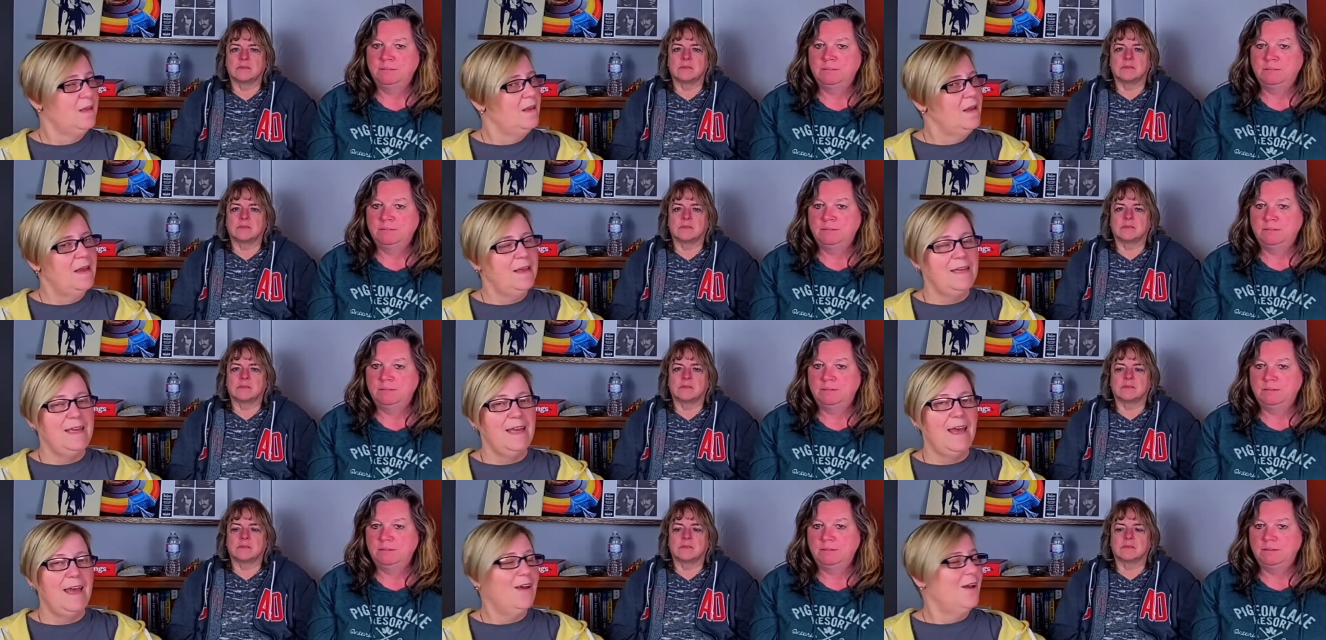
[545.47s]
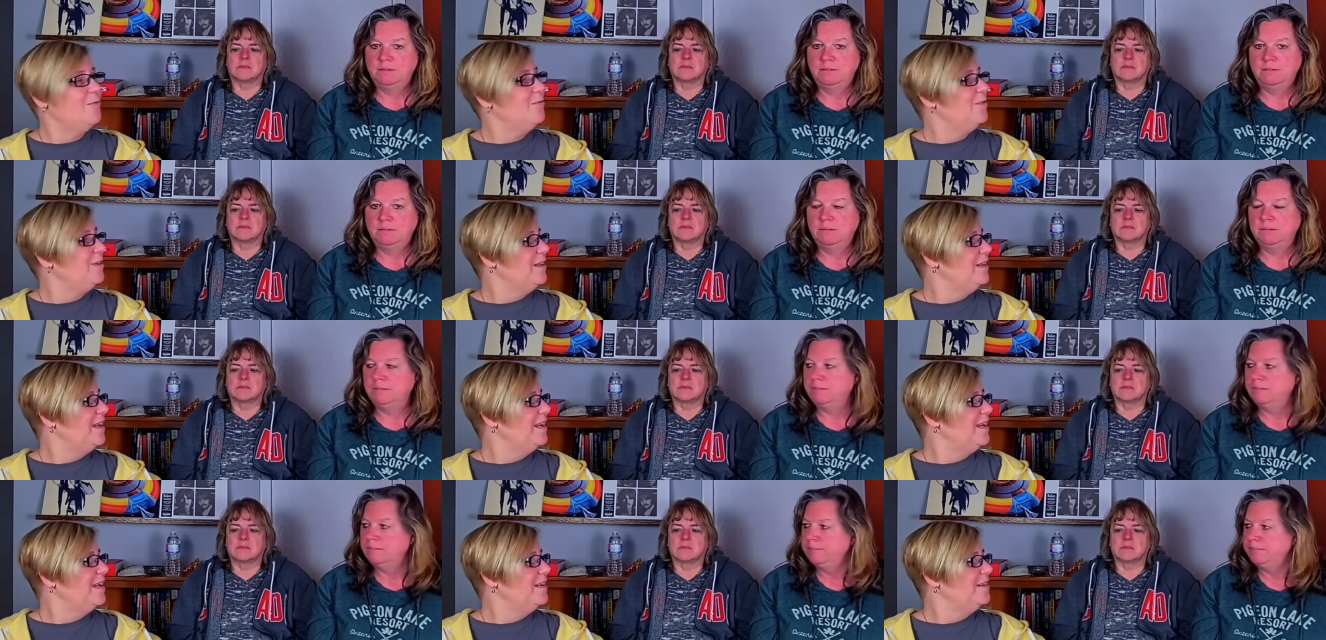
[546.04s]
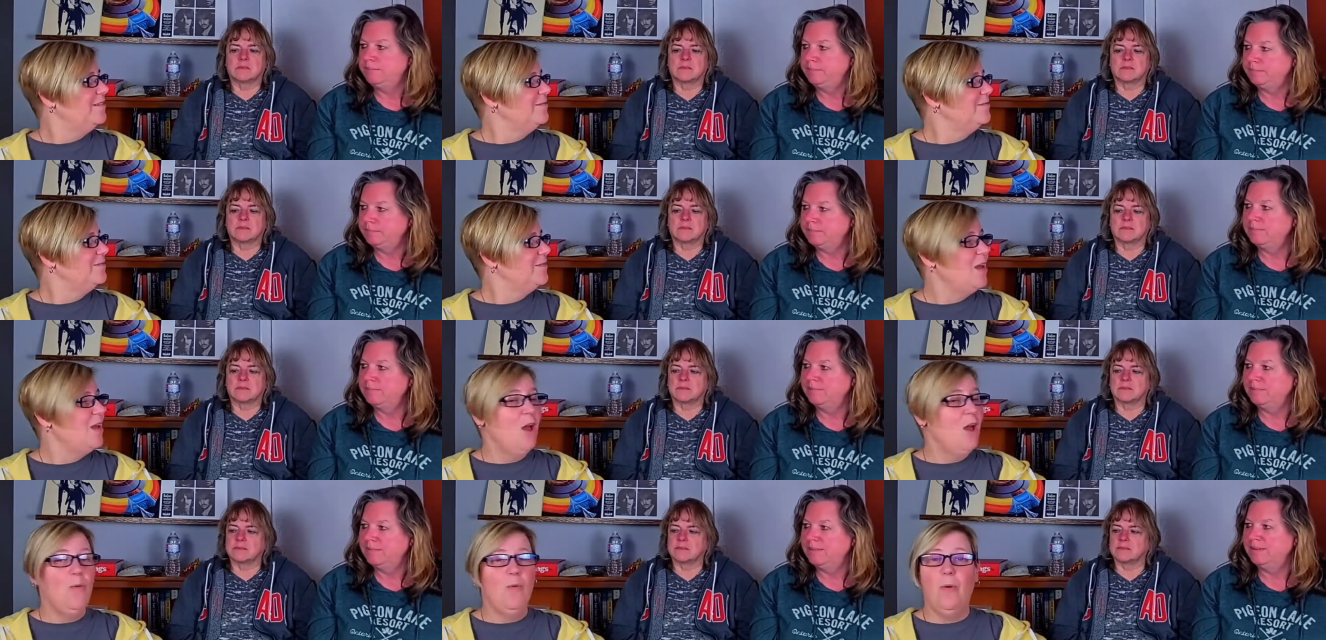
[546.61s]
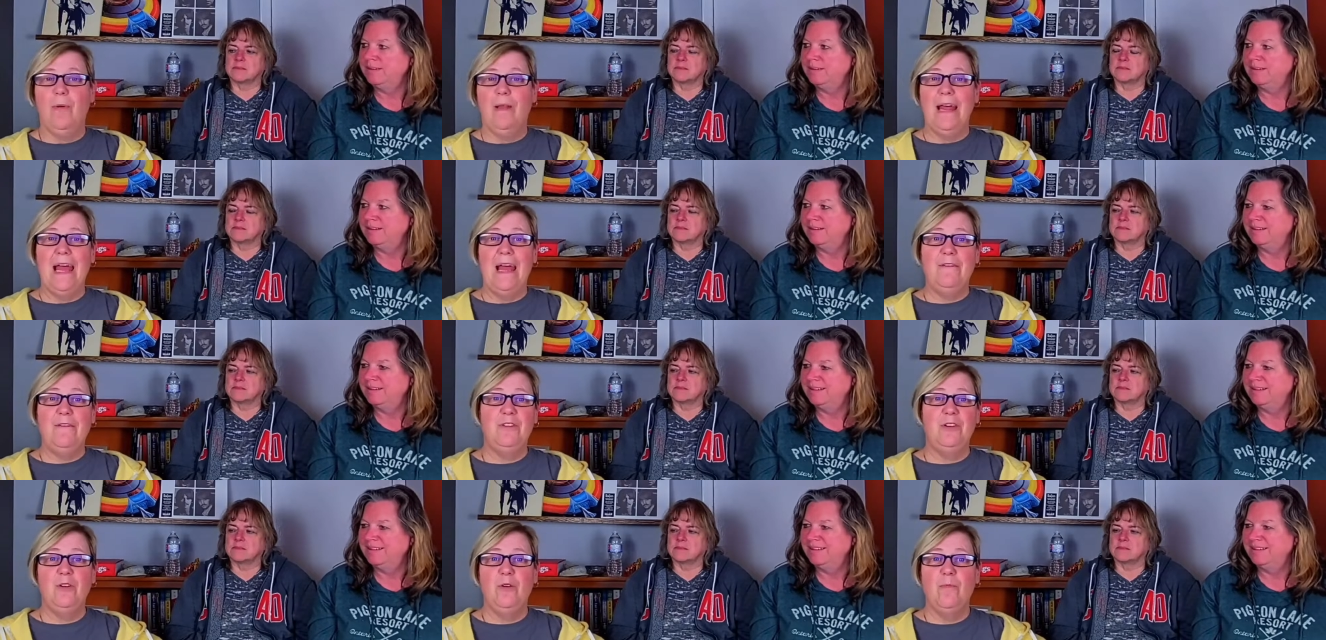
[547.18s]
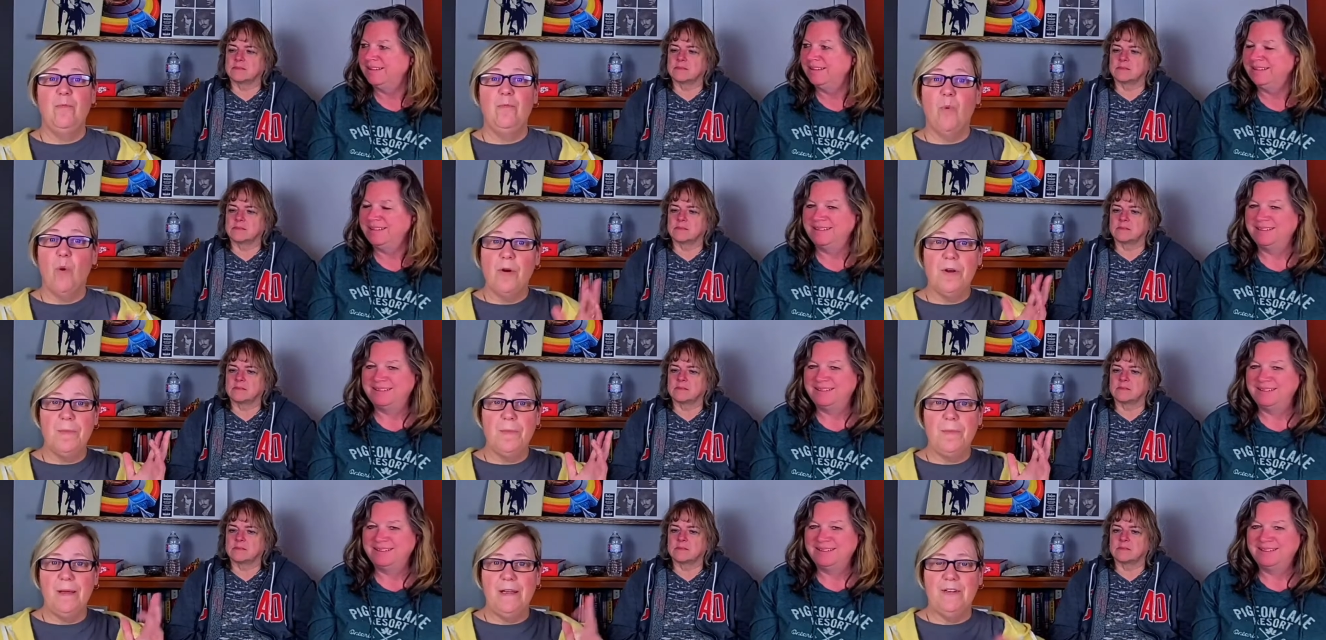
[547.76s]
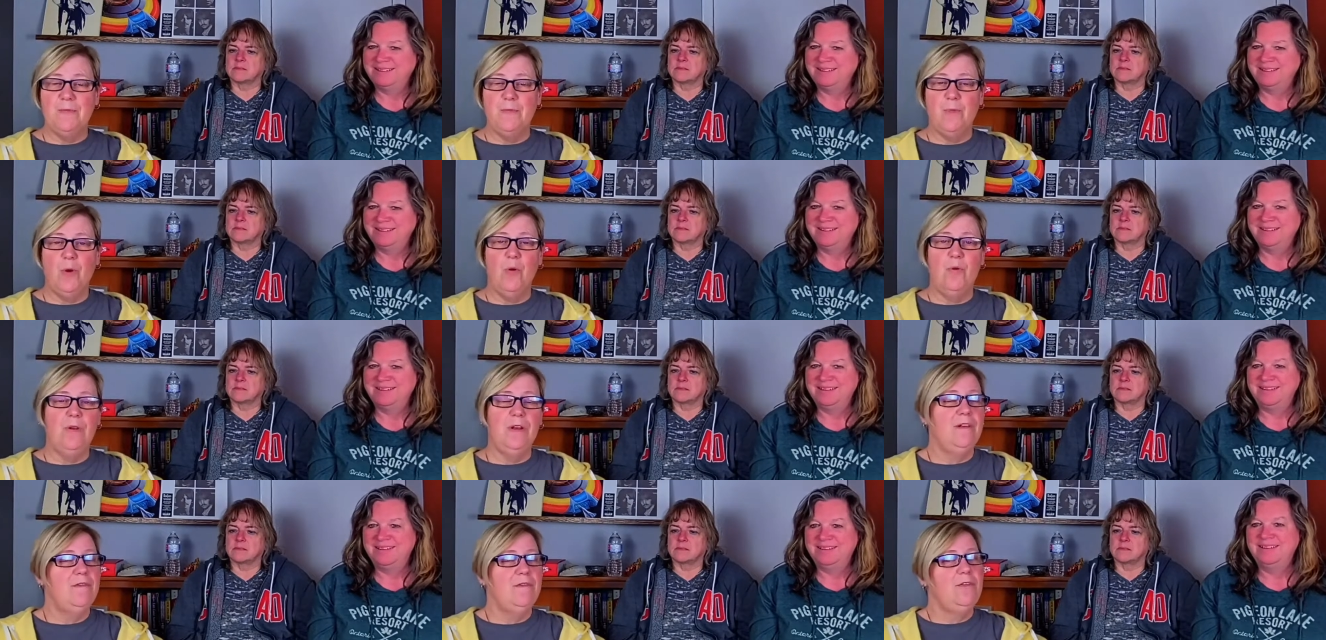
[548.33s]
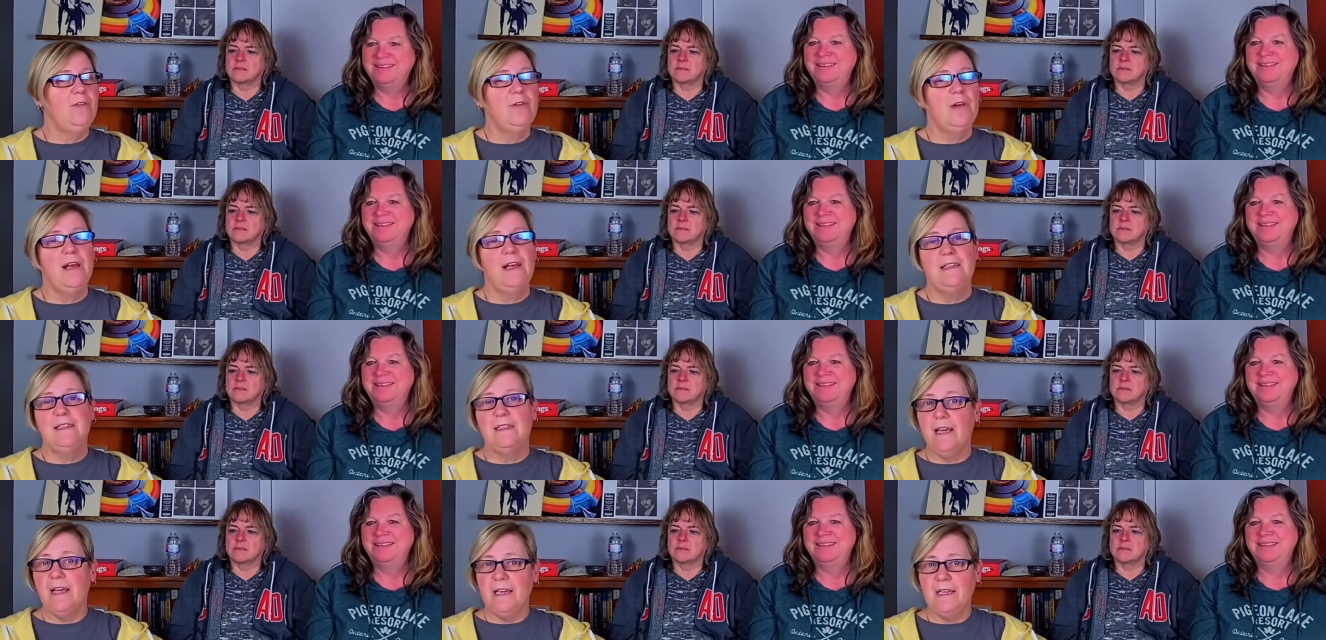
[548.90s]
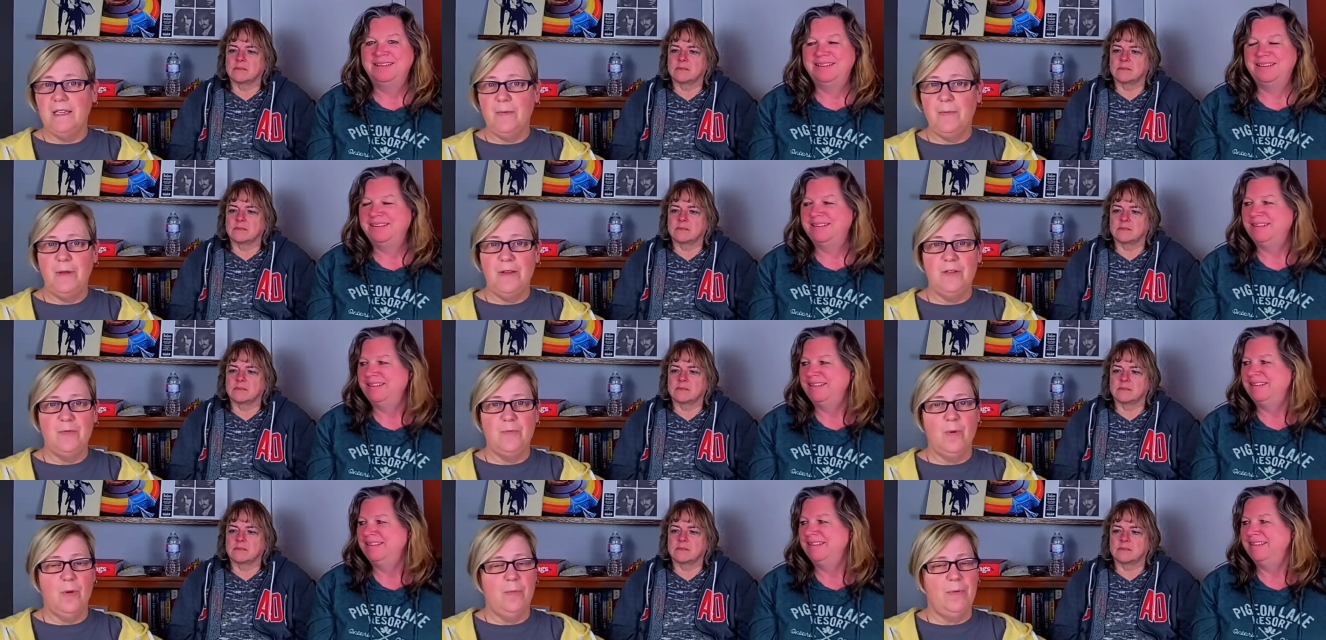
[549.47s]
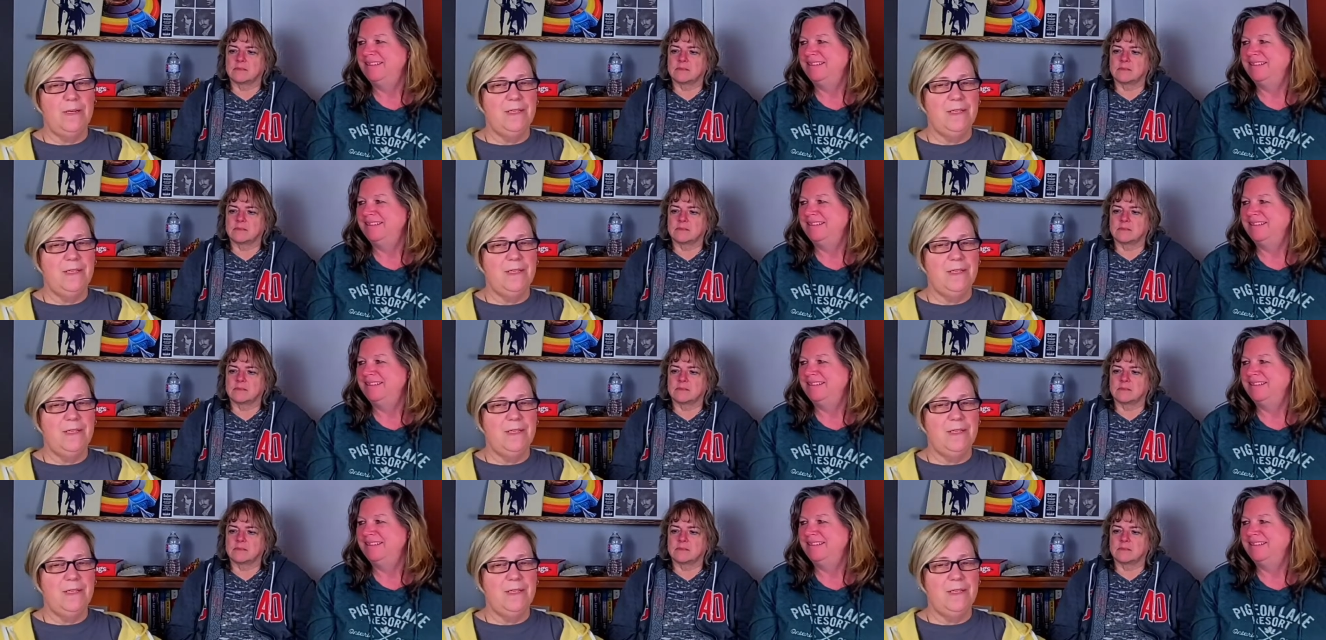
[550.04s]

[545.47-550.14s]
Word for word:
Speaker 1: Yeah, I really like it. Well, we'll have to do more Depeche Mode, and if you guys like Depeche Mode, put it